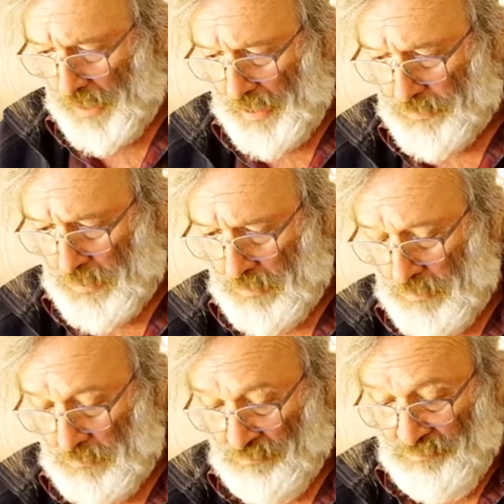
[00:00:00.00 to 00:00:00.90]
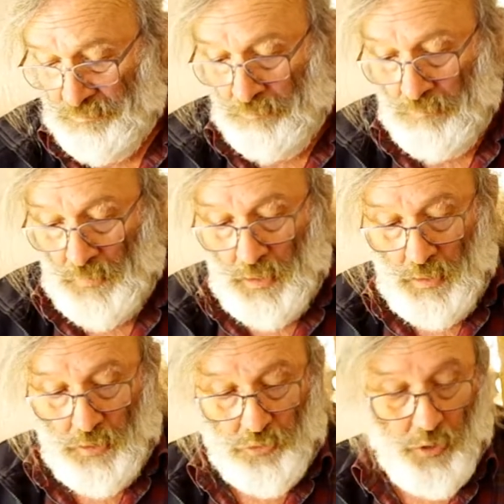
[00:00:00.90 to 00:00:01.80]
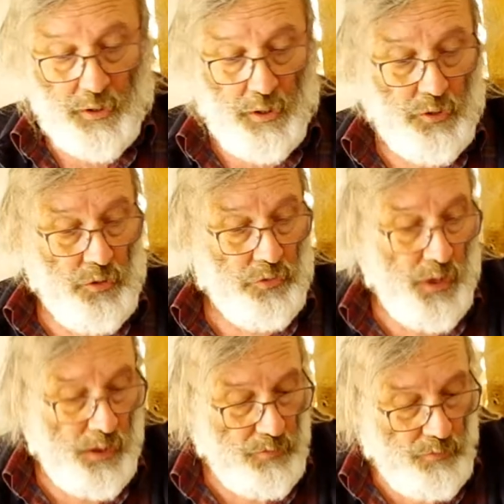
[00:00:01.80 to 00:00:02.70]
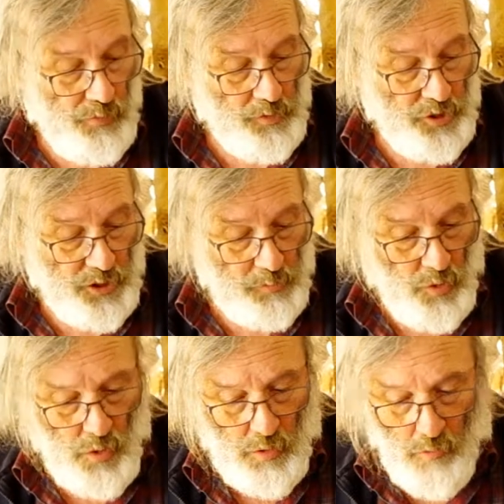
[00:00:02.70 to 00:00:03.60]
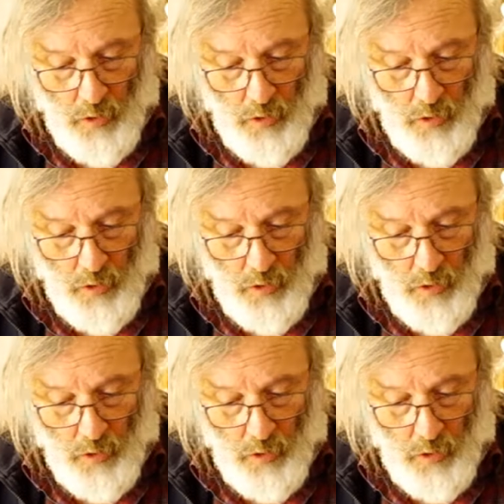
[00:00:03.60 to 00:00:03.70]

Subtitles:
my hand. So I don't use that rubbish anymore.